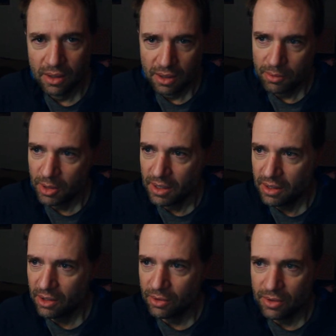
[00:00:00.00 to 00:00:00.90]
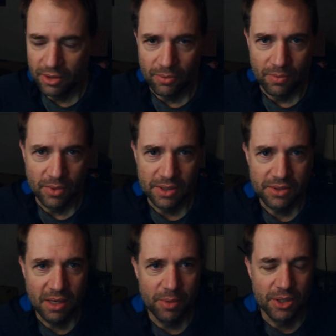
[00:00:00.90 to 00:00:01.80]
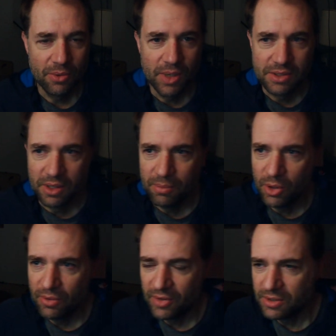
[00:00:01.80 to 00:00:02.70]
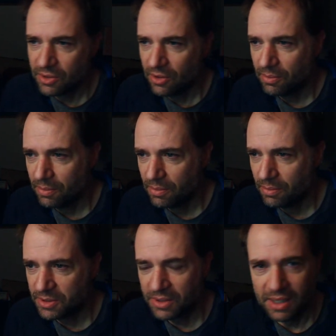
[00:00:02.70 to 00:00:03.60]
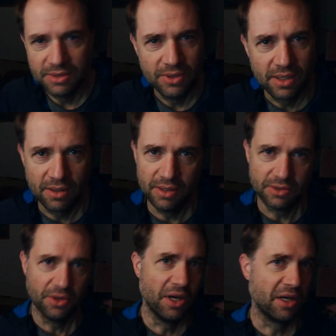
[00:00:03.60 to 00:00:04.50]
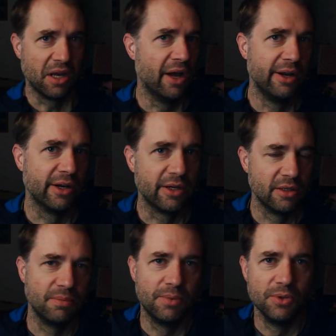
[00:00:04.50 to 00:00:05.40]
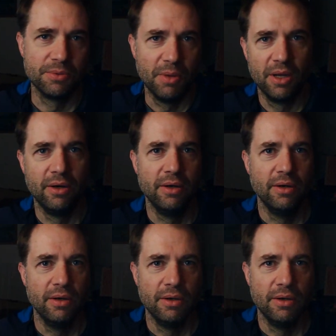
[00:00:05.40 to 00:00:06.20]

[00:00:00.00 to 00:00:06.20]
But here, what to say about the Westin Bonaventure, besides like it's an iconic postmodern